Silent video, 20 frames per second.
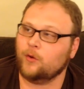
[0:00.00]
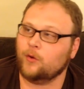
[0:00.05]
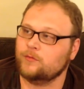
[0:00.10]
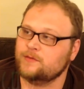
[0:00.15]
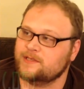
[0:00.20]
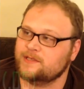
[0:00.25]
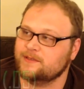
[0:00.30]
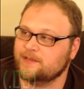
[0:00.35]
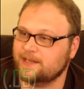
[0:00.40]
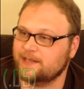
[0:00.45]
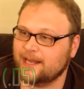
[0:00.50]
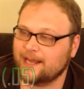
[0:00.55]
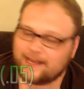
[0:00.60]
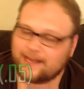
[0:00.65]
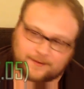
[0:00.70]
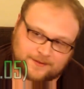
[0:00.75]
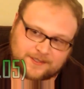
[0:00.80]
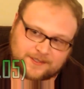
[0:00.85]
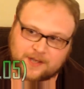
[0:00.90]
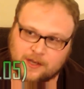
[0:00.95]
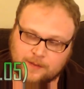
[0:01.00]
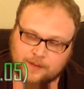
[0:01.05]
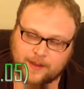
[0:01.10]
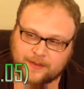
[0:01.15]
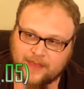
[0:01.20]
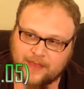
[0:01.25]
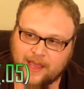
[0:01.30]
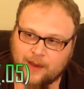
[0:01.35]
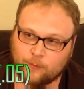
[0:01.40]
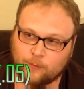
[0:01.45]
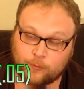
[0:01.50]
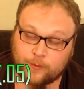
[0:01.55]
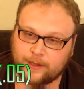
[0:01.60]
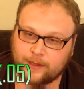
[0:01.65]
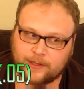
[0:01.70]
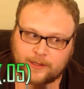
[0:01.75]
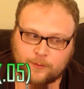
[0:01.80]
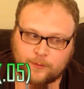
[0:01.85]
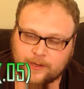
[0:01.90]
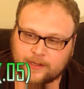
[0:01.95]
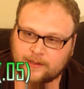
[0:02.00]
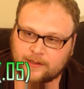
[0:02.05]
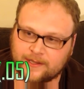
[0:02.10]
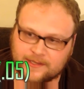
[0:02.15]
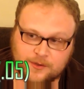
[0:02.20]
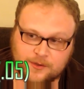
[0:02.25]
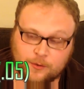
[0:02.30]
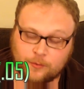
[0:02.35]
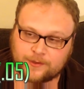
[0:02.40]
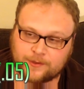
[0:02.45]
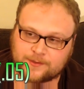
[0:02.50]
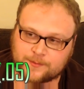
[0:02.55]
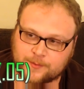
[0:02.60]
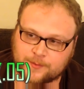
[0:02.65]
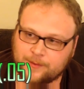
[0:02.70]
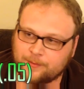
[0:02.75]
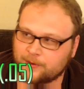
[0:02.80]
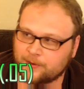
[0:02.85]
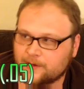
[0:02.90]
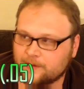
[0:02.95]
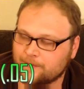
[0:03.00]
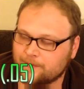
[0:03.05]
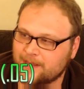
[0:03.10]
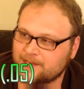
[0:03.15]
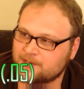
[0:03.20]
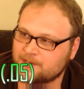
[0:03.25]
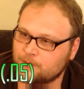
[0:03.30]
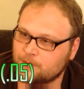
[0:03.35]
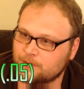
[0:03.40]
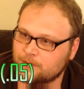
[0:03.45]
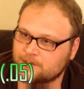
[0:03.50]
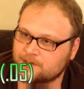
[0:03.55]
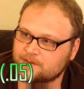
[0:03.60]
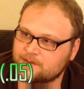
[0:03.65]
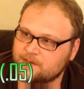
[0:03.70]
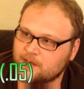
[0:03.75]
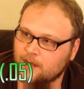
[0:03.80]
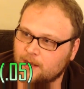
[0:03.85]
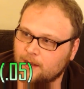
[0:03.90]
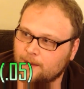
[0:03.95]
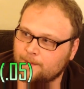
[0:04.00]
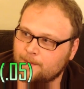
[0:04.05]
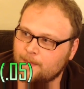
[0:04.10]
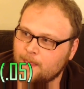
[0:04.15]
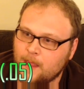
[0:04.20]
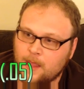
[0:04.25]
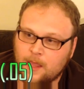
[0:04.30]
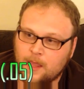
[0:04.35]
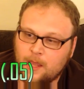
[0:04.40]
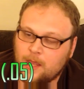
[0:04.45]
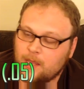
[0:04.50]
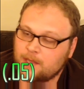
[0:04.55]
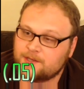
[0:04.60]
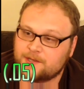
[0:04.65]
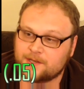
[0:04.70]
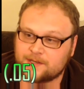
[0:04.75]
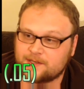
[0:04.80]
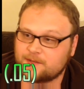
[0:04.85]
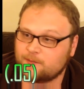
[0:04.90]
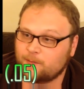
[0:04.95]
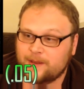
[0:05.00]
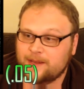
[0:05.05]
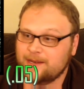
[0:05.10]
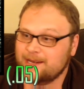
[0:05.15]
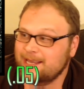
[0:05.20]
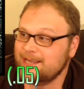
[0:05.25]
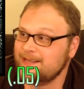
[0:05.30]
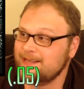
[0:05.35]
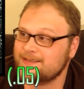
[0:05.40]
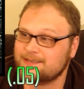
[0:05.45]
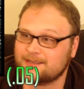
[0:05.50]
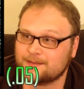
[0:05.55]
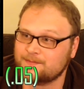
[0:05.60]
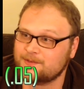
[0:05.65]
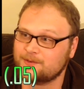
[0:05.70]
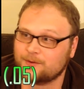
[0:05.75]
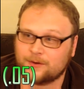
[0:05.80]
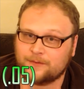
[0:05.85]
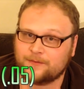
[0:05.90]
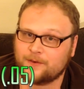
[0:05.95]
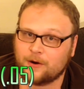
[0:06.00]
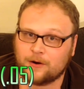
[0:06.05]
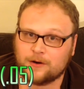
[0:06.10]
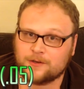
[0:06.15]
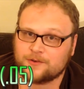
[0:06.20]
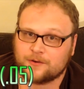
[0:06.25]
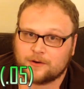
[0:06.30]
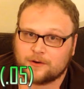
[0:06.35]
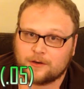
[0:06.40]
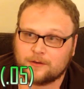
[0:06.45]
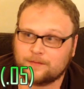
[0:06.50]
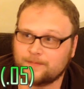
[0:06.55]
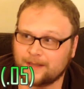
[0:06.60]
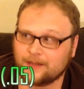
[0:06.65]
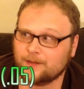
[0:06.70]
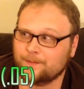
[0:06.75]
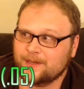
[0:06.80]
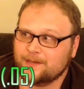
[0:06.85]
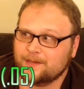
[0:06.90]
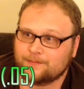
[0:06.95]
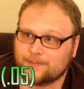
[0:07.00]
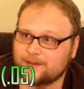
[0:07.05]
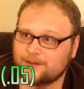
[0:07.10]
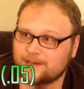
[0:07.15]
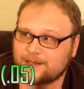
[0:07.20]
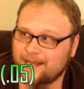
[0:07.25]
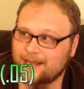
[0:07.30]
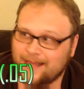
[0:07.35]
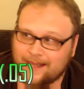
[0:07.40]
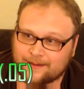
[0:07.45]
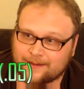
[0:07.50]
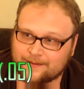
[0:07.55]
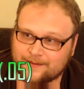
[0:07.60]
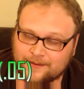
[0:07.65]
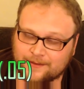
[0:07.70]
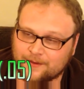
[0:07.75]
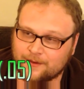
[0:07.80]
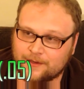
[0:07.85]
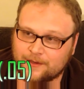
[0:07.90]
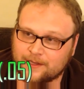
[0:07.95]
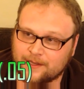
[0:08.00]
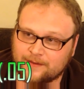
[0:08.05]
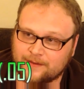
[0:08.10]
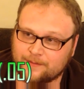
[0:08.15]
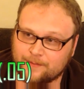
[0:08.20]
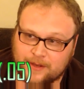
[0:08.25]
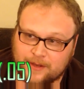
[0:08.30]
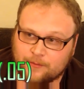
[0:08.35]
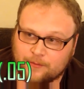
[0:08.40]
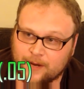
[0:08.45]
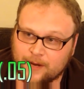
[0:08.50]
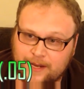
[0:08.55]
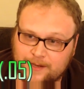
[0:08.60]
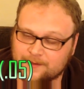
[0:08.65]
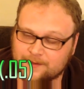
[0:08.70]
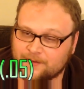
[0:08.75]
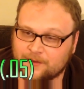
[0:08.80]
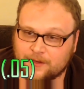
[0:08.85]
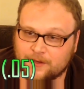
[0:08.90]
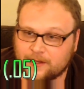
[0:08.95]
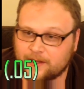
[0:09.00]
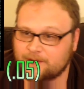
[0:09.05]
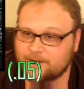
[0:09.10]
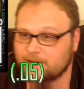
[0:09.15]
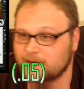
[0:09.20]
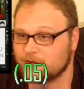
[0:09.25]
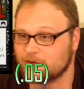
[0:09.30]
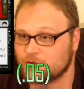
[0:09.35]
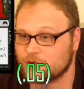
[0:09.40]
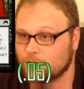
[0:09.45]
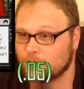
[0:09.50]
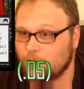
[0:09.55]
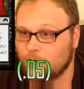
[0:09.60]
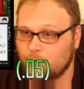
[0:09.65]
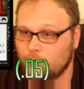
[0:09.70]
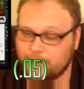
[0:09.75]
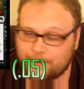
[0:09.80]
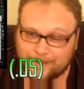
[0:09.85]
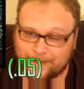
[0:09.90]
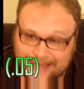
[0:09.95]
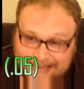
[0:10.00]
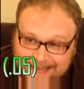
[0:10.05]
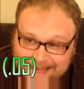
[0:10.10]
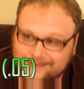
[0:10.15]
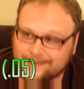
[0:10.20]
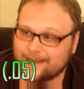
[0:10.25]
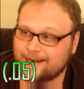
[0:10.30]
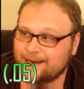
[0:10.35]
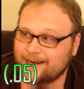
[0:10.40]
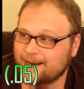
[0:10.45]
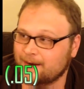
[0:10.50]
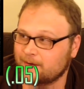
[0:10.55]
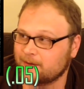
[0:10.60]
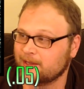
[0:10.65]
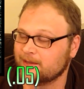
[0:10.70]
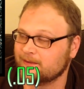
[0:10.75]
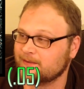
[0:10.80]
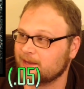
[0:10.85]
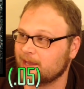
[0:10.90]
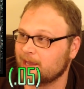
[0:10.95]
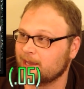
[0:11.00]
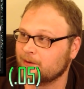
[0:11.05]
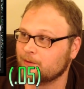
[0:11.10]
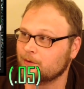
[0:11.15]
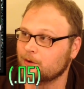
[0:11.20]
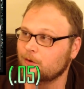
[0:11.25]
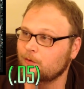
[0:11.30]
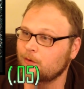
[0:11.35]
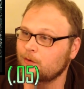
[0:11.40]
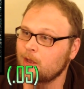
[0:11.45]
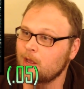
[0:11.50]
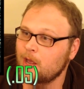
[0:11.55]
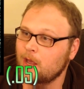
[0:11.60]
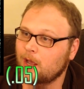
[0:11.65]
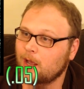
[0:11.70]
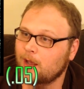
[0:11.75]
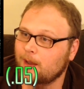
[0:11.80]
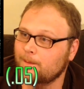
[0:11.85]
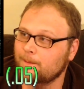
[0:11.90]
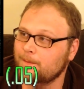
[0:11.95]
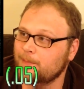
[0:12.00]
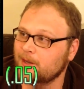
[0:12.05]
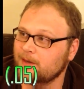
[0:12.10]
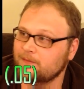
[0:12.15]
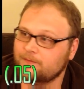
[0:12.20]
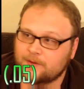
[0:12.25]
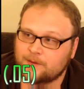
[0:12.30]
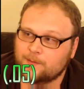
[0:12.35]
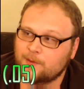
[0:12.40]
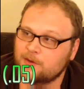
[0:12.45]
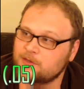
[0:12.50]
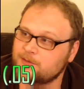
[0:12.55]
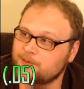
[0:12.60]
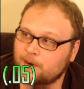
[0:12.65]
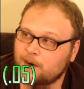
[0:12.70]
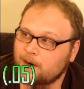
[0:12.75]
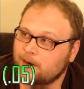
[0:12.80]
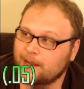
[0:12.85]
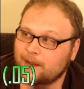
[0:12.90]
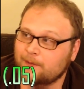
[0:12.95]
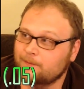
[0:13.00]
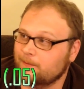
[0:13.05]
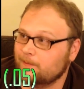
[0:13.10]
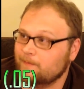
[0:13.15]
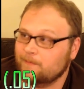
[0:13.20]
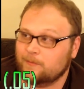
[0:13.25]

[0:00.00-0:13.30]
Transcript: Bones in the deck. I'll just talk about that really quickly. It's cool this was reprinted in Magic Origins. We need some sort of card draw element in the deck. This is good against mid-range. It's good against control. We may side it out against aggro. But for the most part,